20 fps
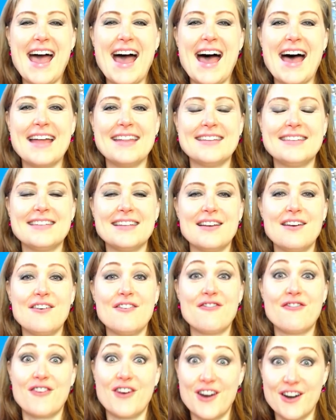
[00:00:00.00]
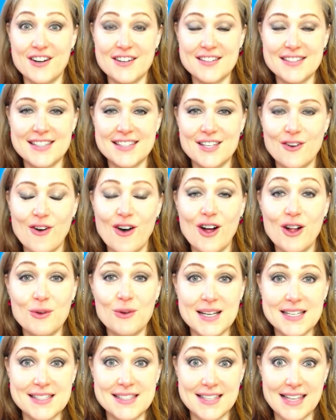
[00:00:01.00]
And first you
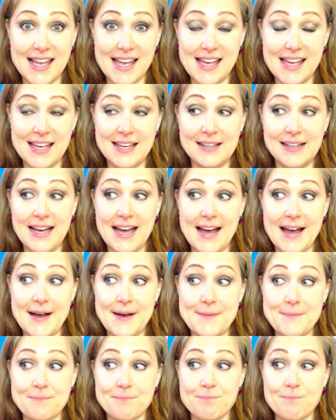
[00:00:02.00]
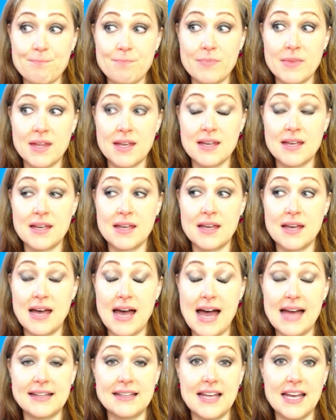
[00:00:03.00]
always say, I
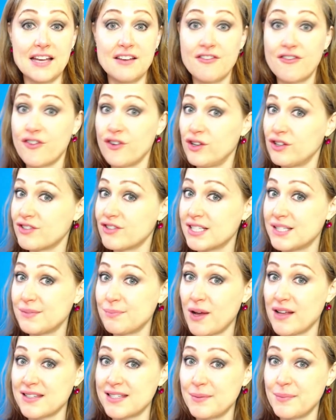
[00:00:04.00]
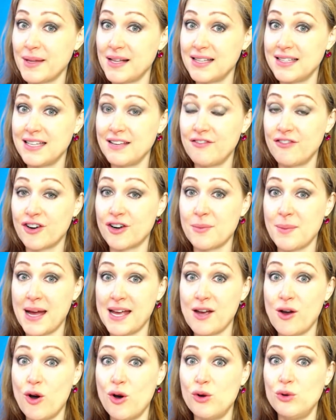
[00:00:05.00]
take full responsibility for
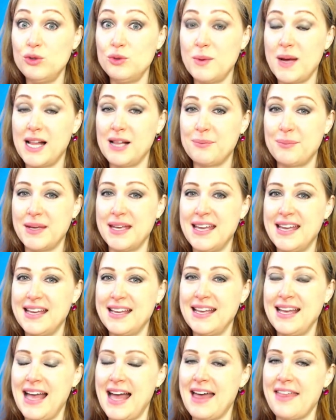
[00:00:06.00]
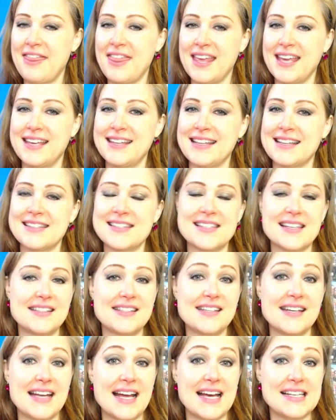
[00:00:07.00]
my own well-being. I think that's
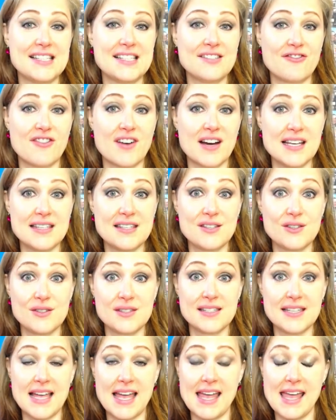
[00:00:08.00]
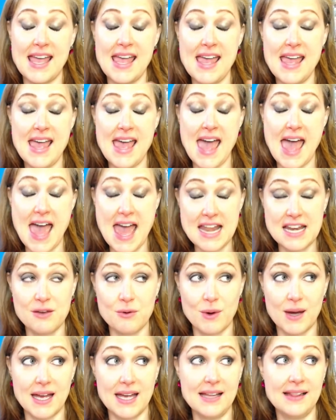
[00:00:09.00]
such a nice phrase to say
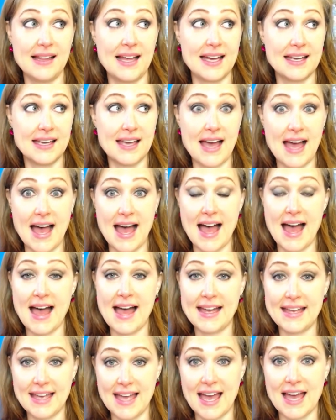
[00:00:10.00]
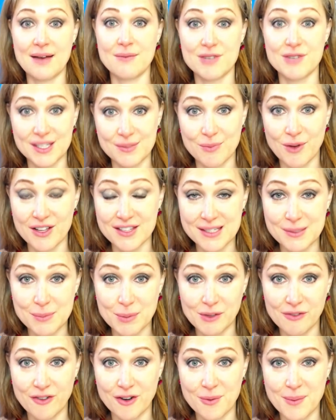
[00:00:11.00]
anyway, like I am
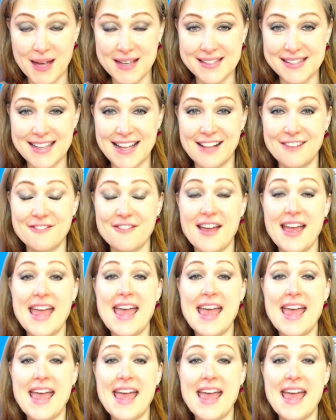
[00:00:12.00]
responsible for myself.